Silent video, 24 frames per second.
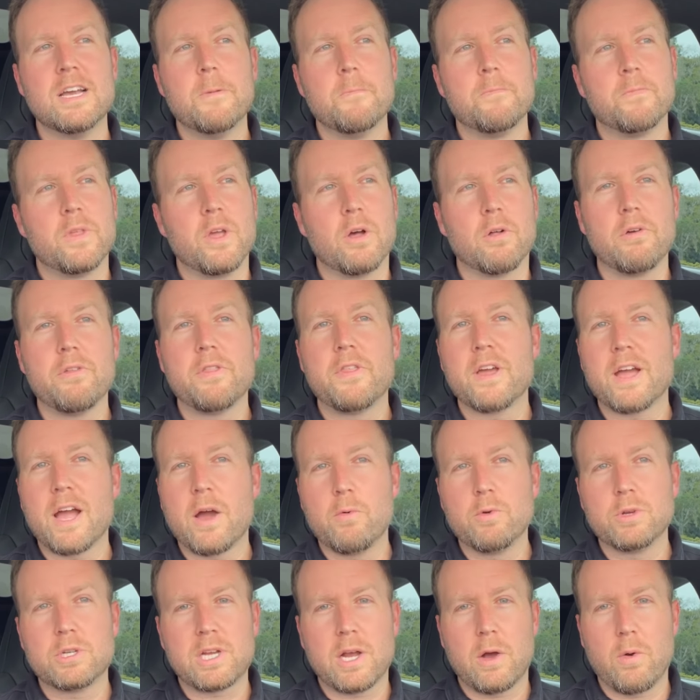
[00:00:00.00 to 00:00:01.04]
The only thing I
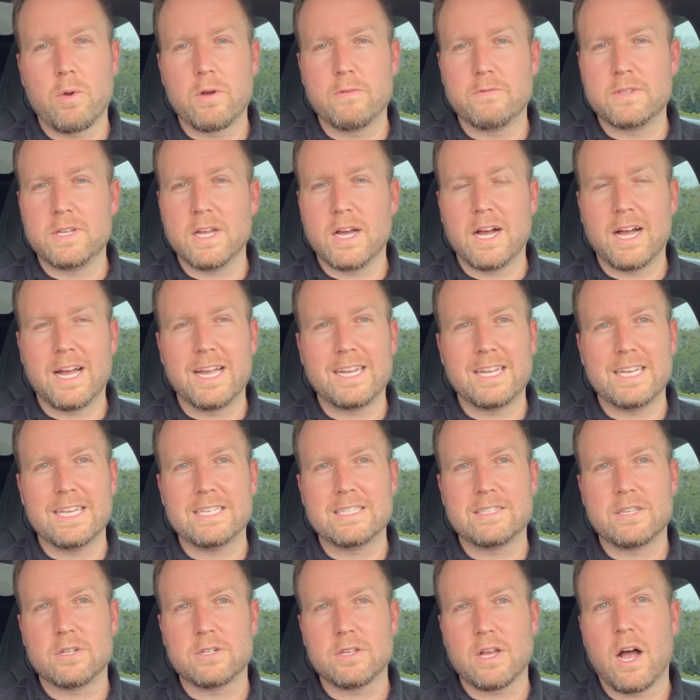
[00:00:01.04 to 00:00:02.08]
wish I would have done is
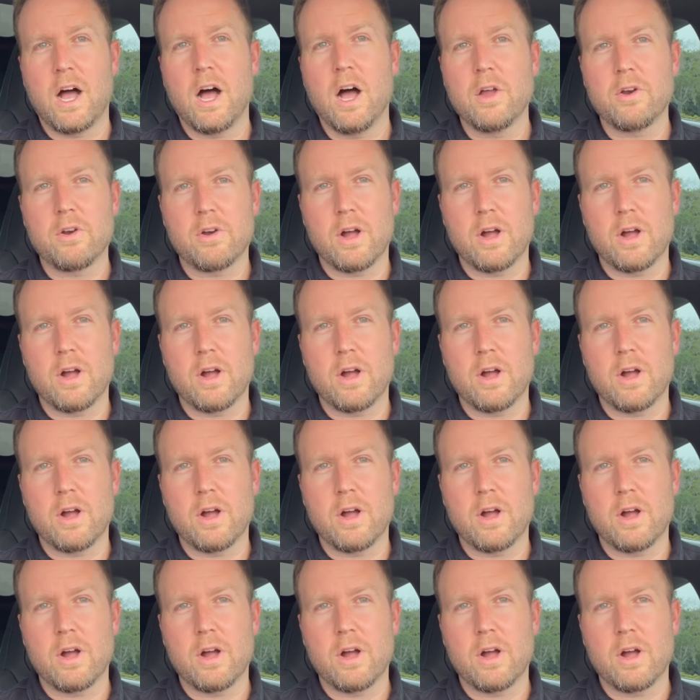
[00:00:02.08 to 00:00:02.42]
there's a $100